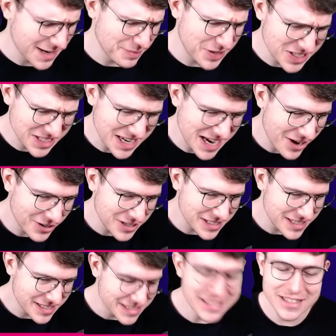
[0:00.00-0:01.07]
Because I honestly
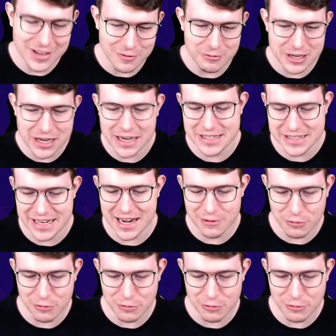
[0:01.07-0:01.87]
still don't really understand